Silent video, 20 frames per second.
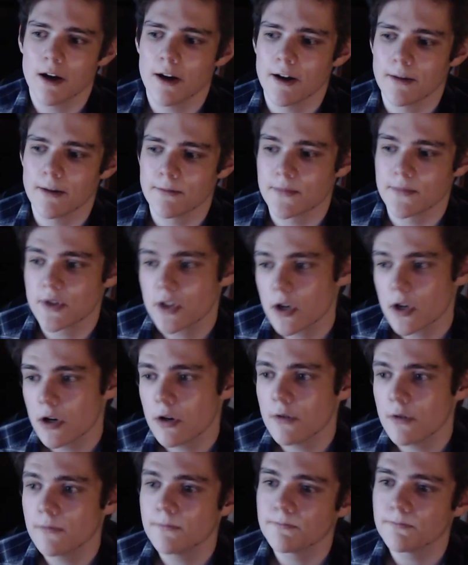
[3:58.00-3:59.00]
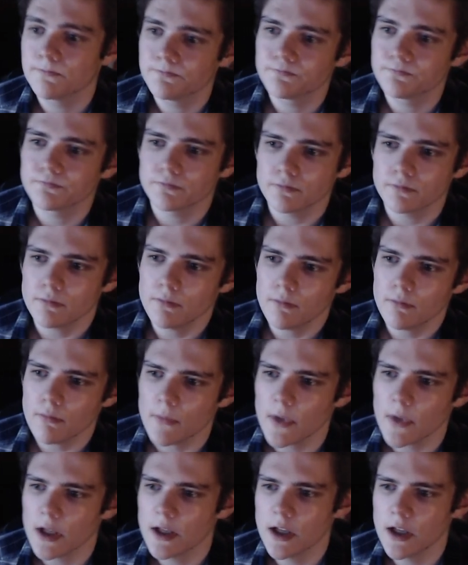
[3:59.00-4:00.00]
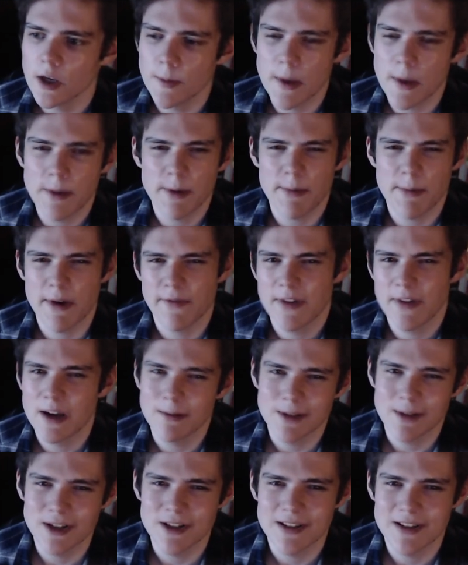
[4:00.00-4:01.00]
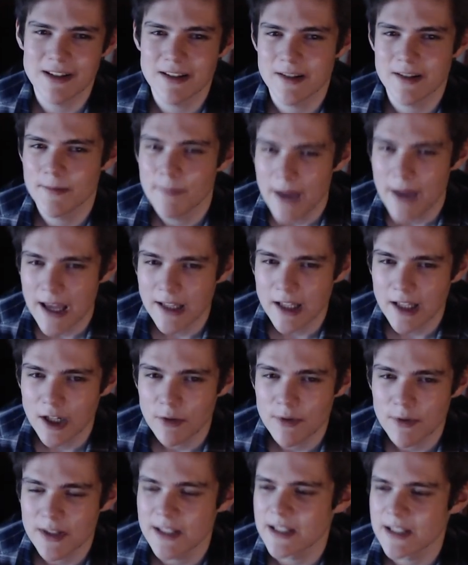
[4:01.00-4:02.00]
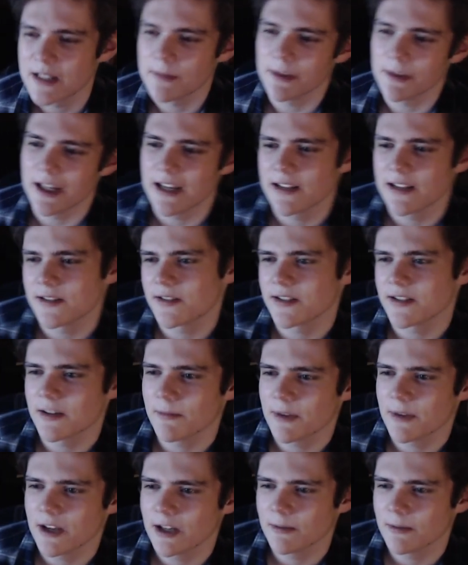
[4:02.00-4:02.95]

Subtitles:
So, you know, maybe my family just has some bad luck with displays or something, but